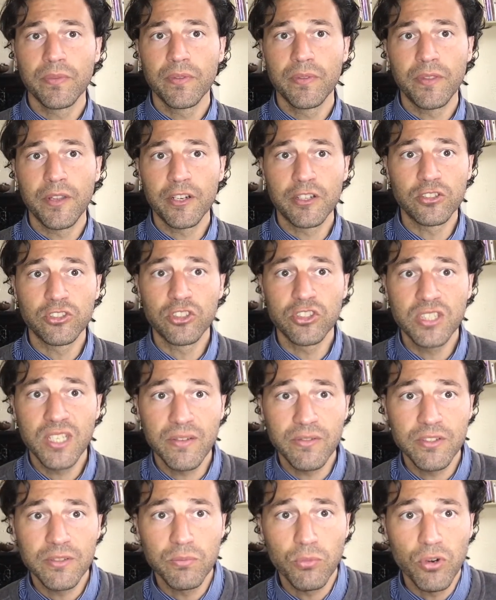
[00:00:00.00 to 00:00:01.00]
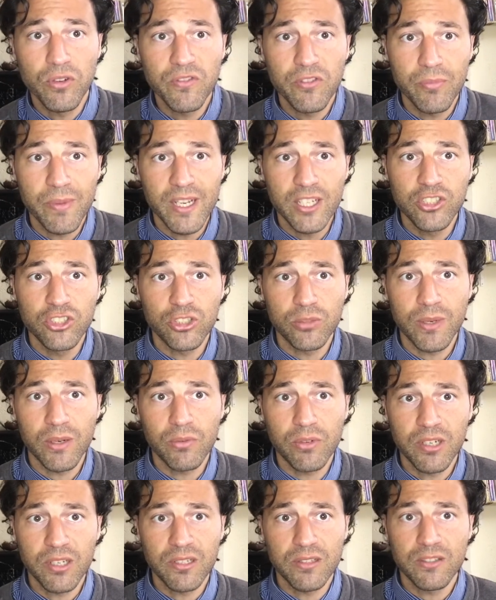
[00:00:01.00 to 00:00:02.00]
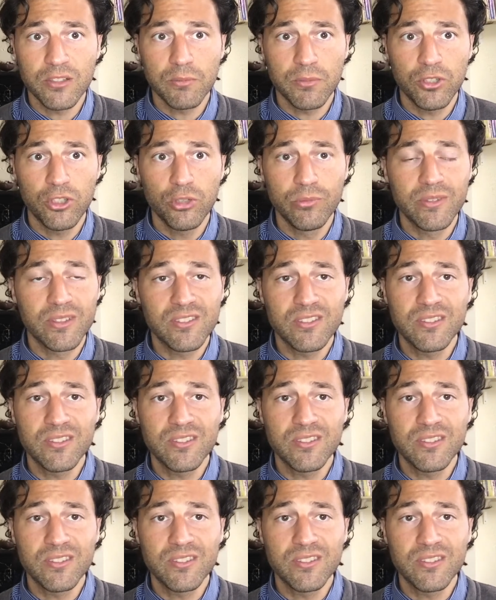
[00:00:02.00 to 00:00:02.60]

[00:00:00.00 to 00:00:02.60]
They're going to just give us more information about what it is to be human.